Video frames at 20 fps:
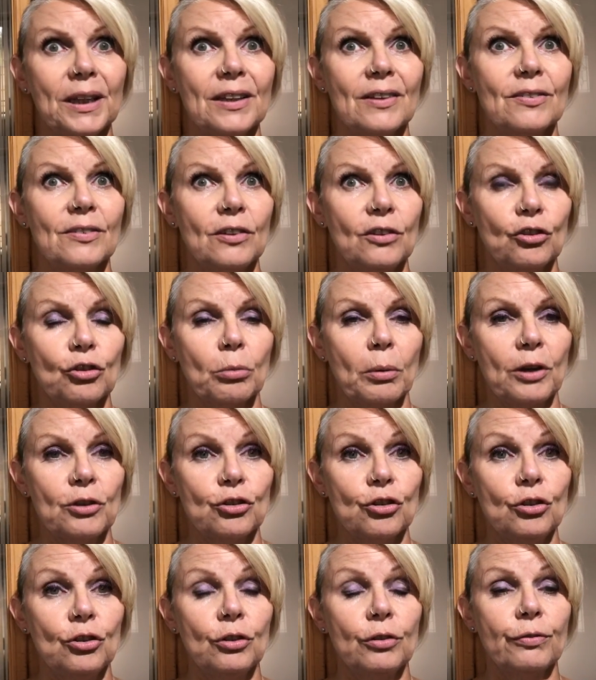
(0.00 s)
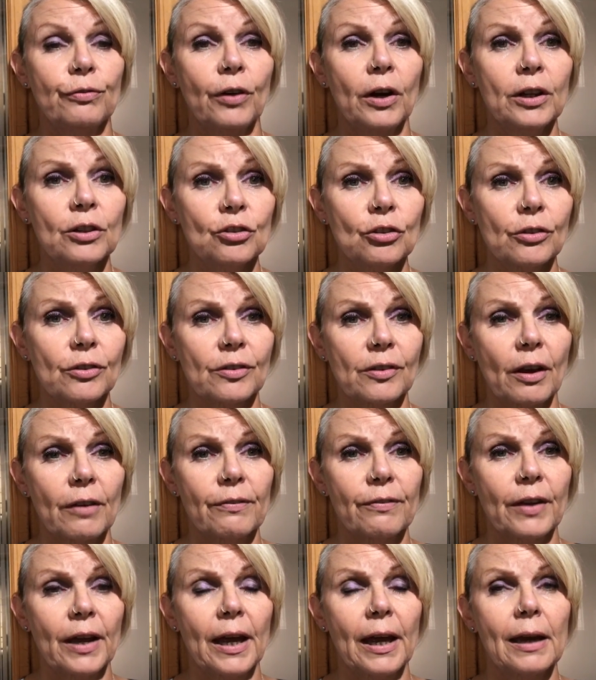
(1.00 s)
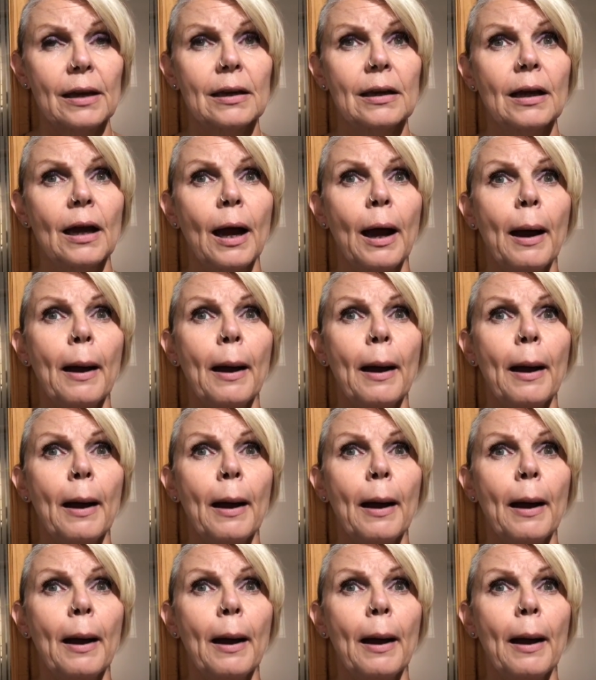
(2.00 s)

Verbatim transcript: be the situation you find yourself in,